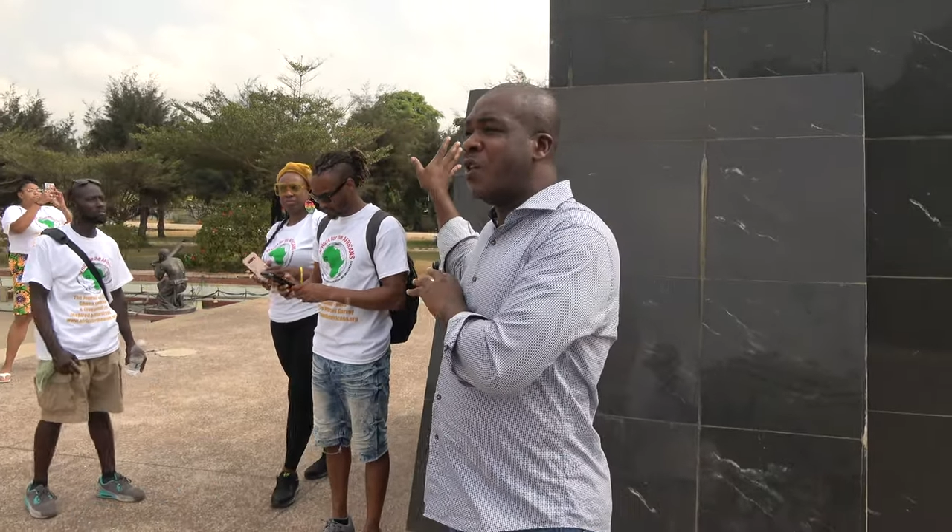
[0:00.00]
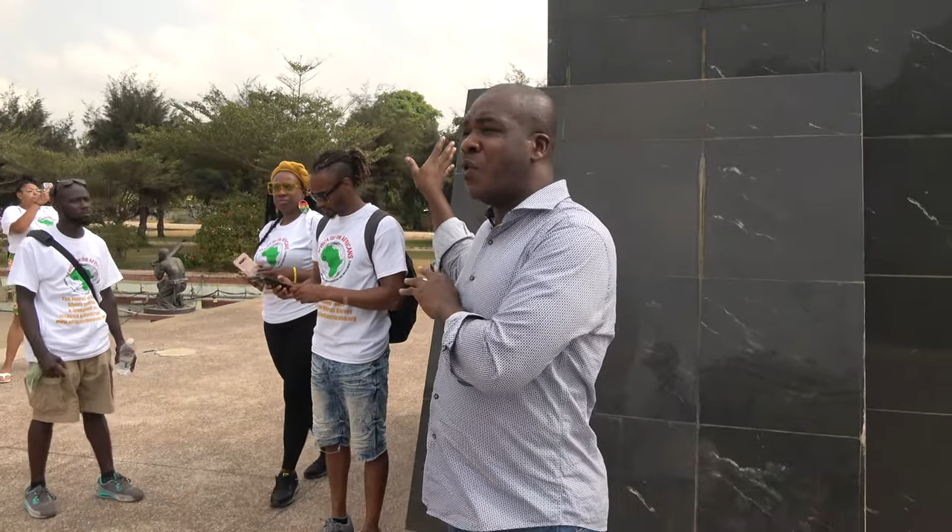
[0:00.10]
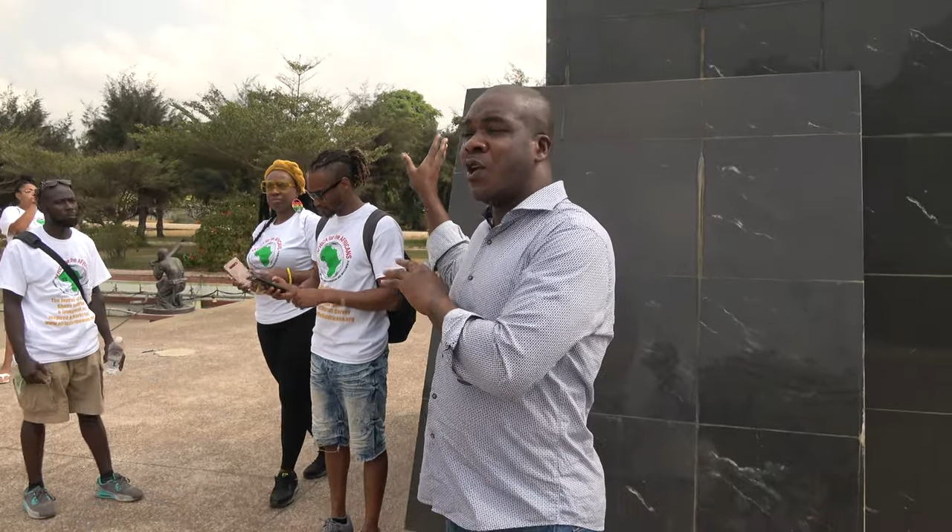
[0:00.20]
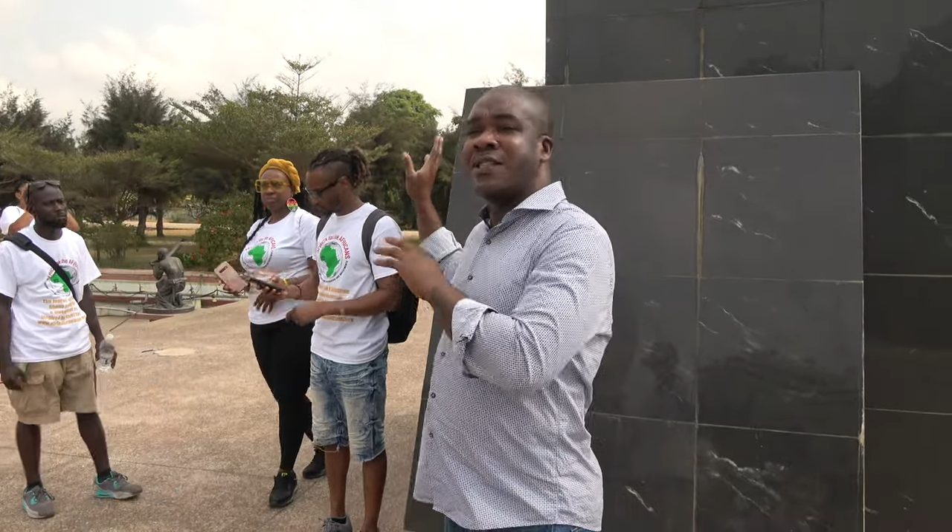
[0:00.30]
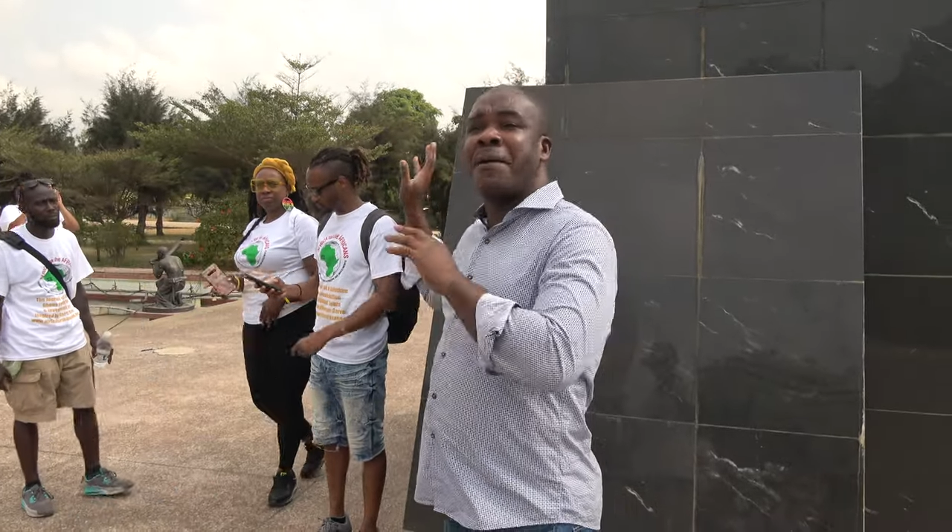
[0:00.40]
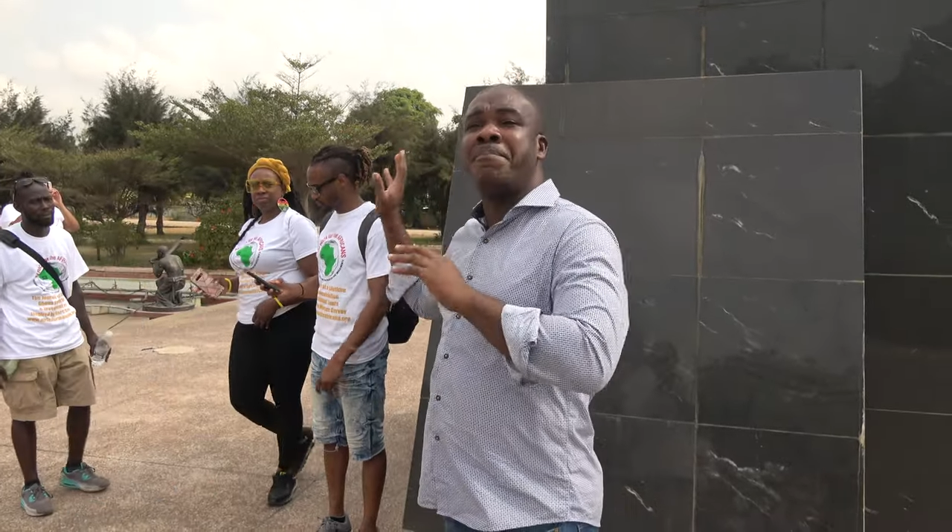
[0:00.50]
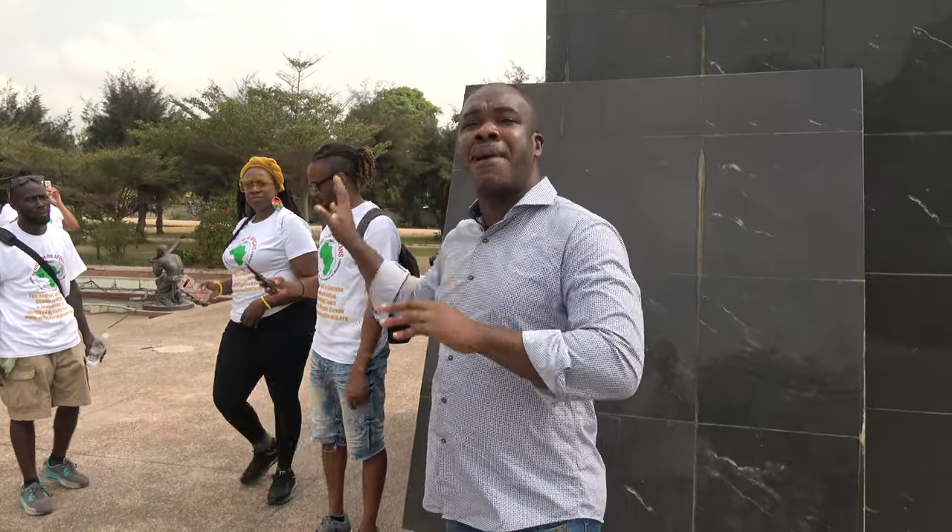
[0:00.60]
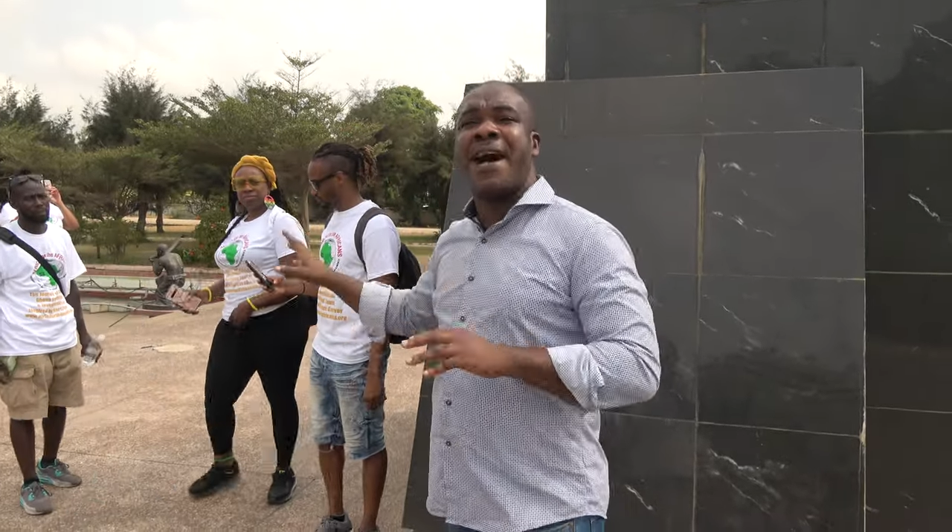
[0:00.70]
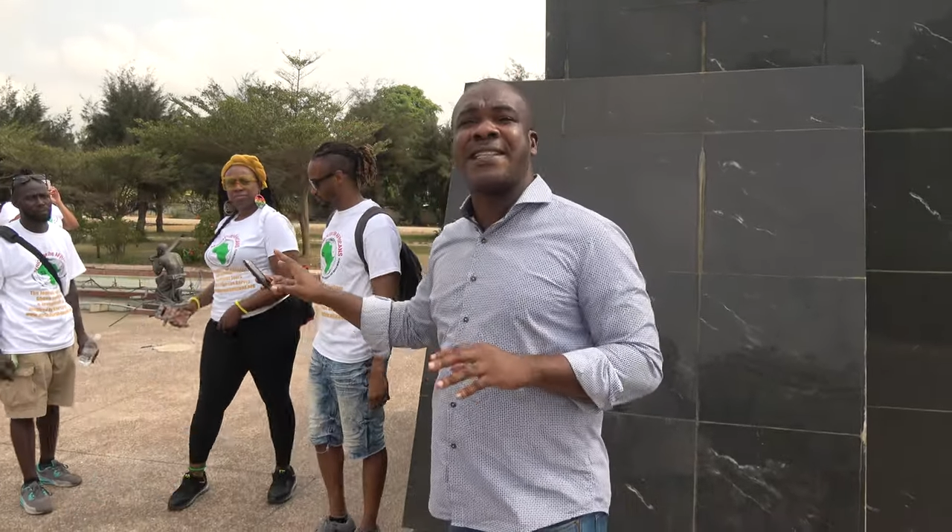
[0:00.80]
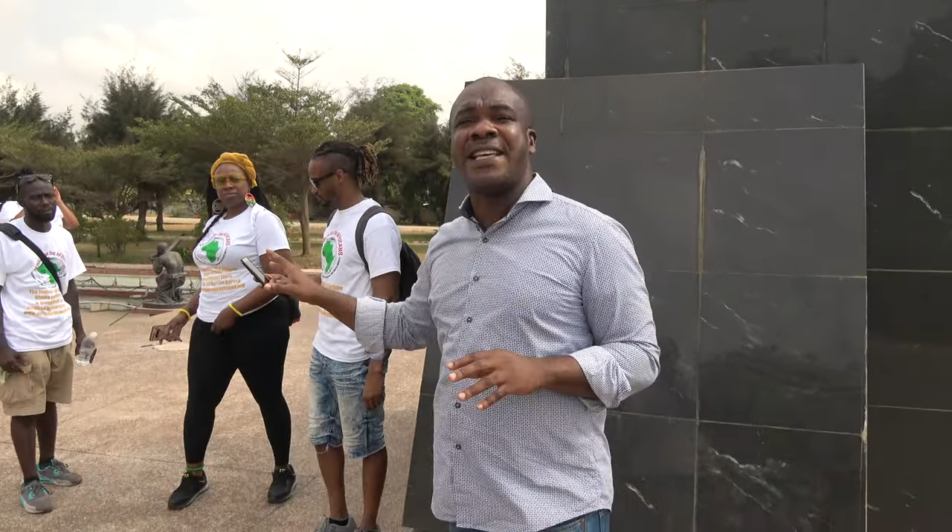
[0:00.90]
was
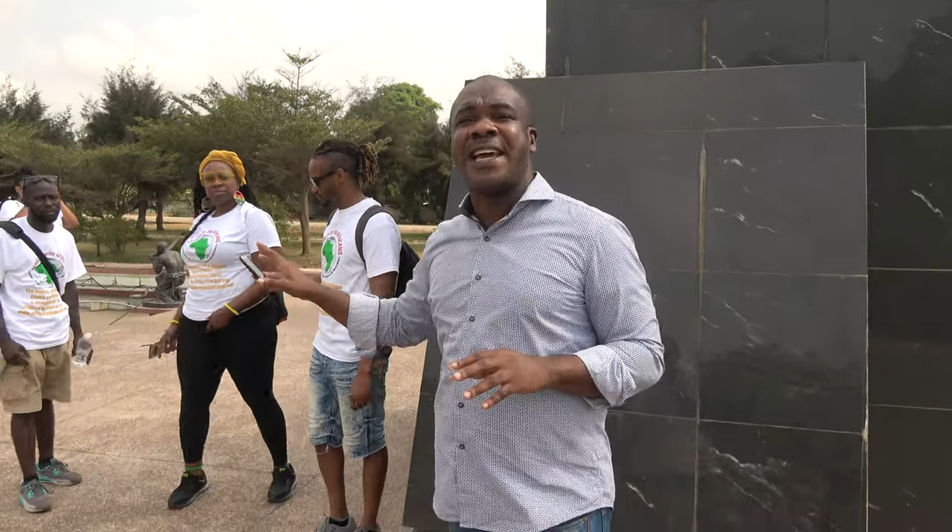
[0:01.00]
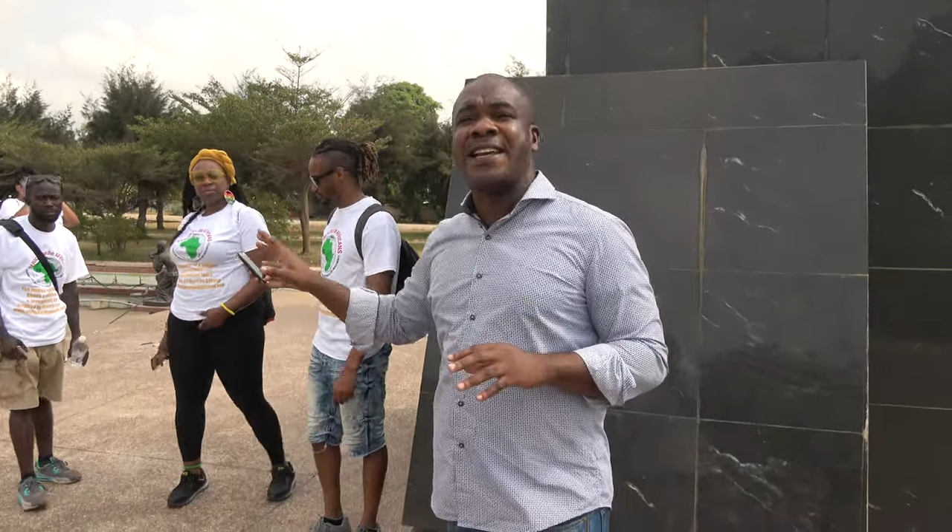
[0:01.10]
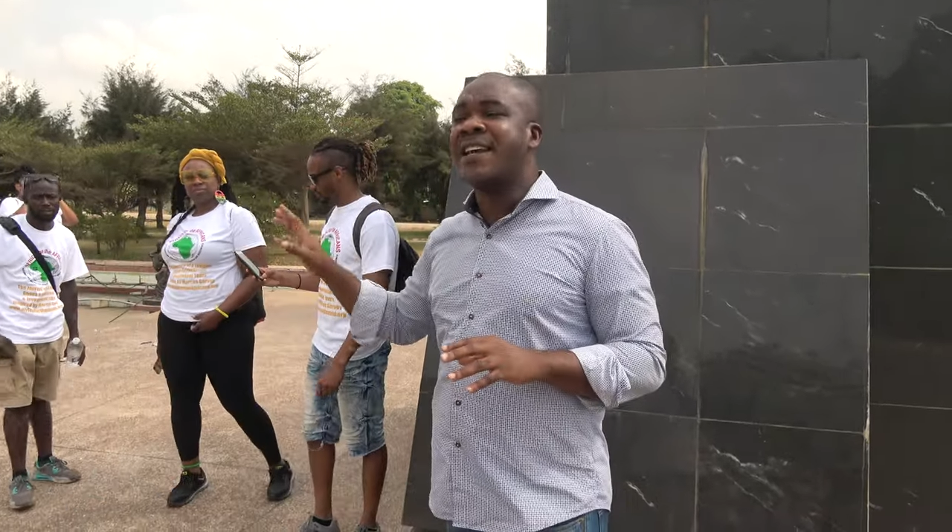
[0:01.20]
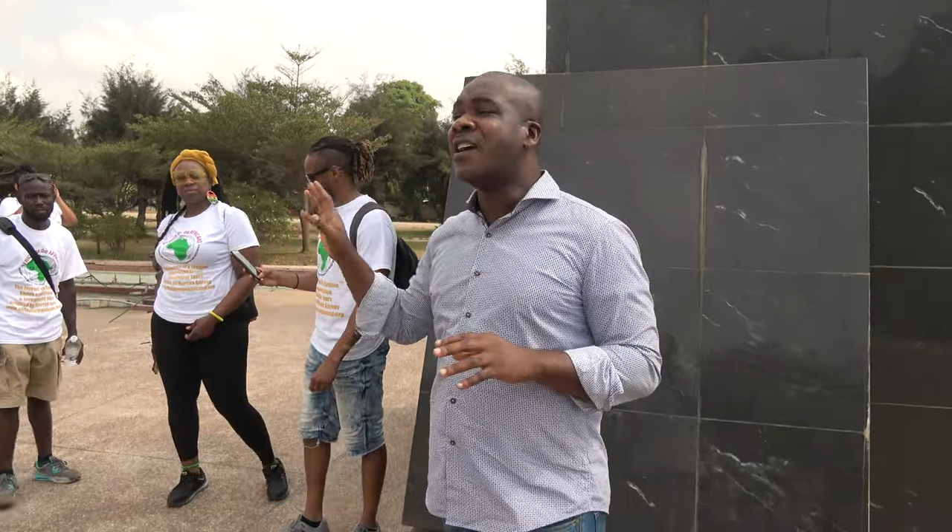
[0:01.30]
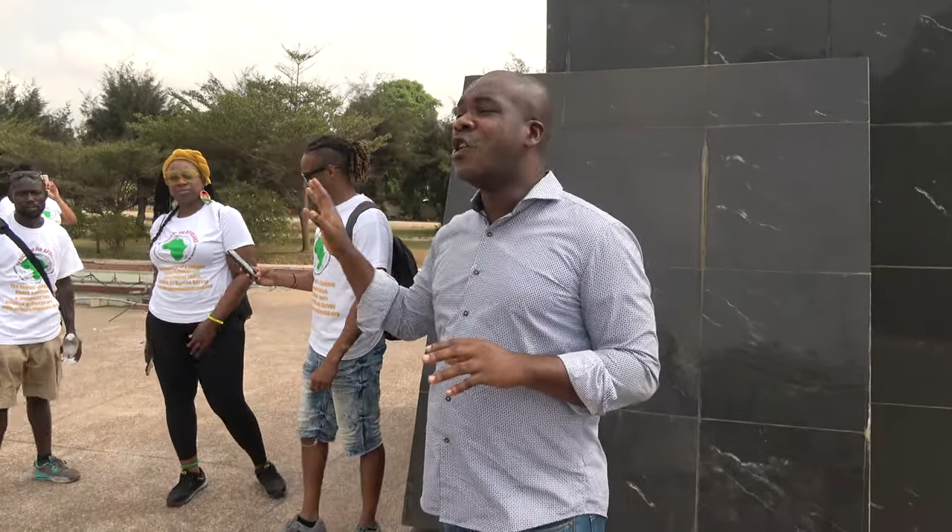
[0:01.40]
Martin